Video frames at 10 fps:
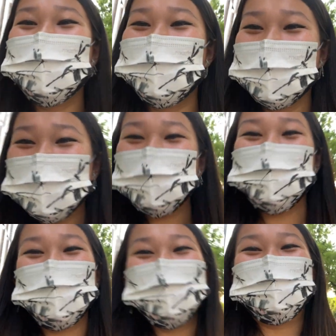This
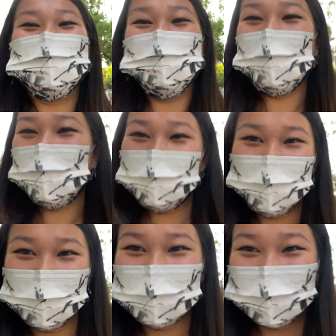was the
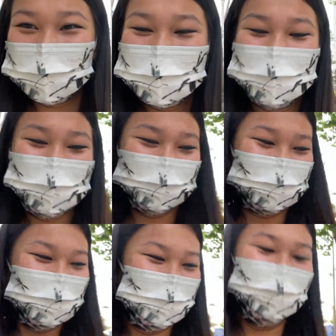perfect store to go
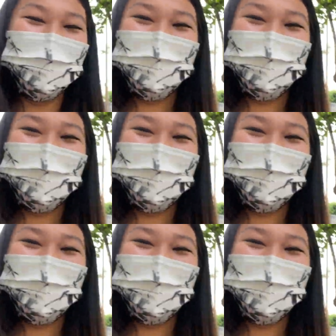to.